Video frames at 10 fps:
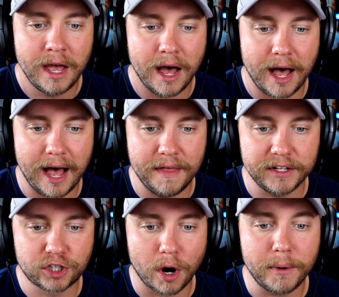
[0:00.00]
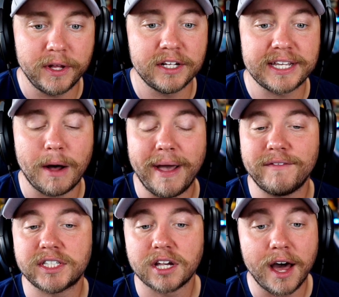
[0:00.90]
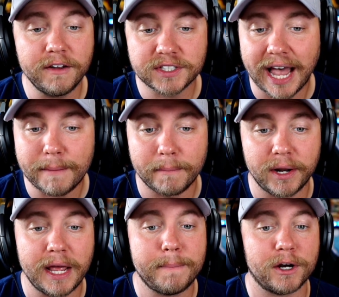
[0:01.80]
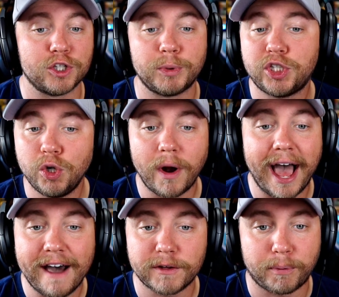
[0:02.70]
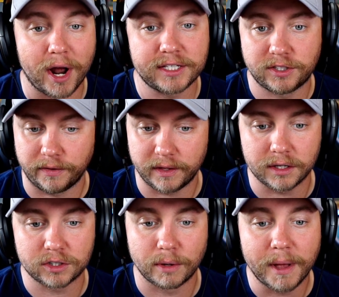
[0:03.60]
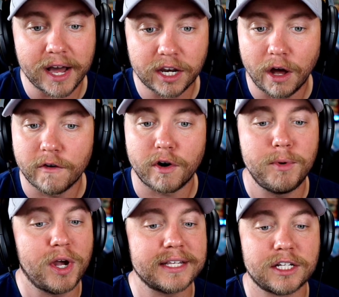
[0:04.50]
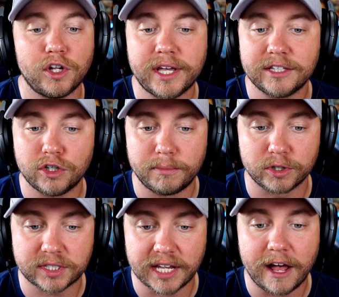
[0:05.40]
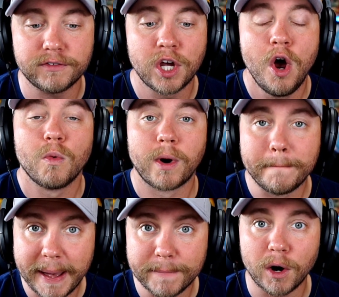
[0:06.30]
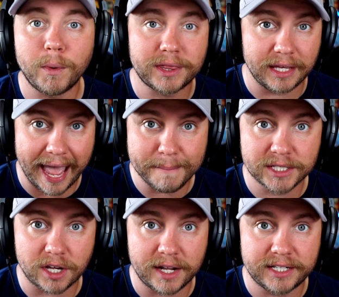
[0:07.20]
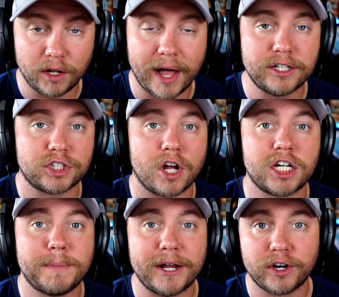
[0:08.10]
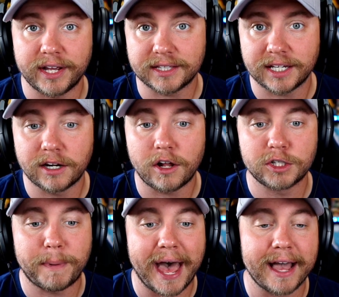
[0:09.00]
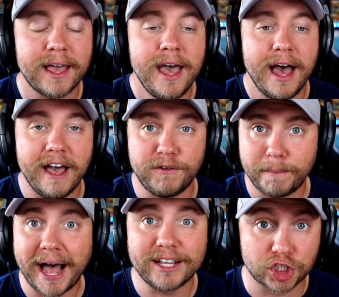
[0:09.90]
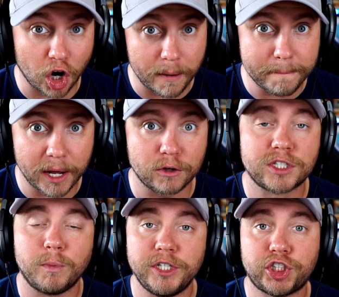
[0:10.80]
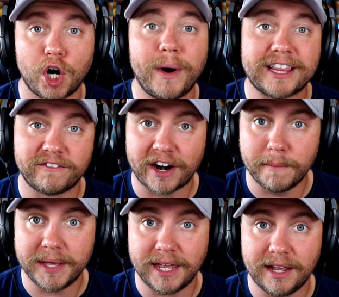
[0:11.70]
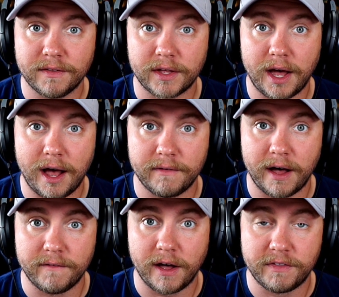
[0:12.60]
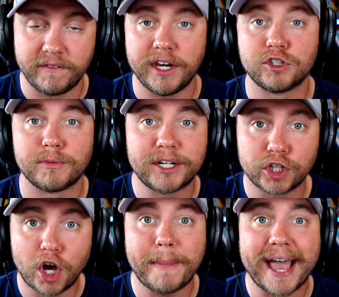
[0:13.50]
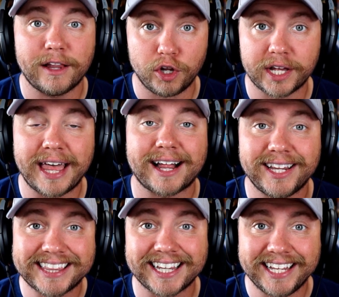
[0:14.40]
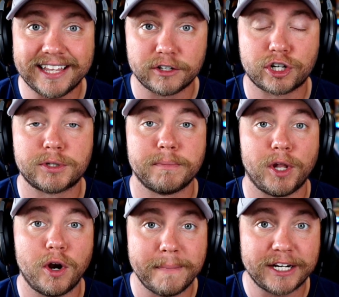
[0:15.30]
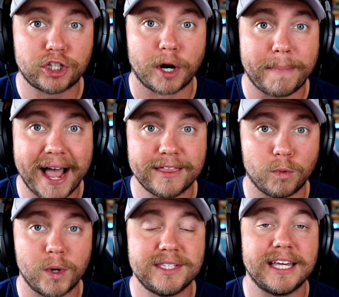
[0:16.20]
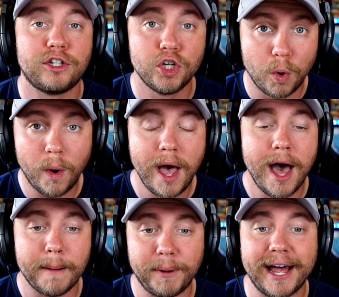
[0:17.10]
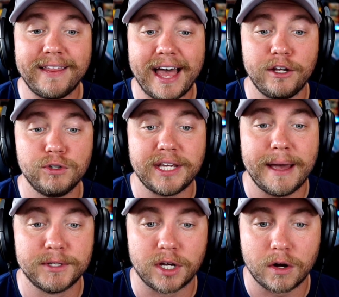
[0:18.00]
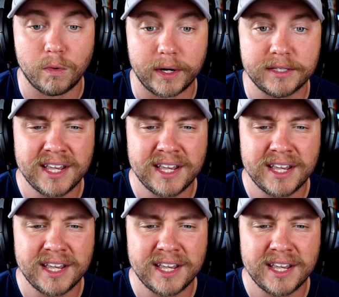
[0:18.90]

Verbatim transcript: Uh, then scrolling them down, we have a ton of Cyber Monday bundles. We do not have the prices on these, so I'm not going to go over them. You guys can look into them yourselves. Remember, with the Amazon deal I just talked about, you're going to get $10 back if you buy certain bundles that we showed at the very beginning of the, uh, of, of the video. So make sure you go back and look at that. Click the link in the description below to make sure you're buying the ones that do apply to that using Amazon coins.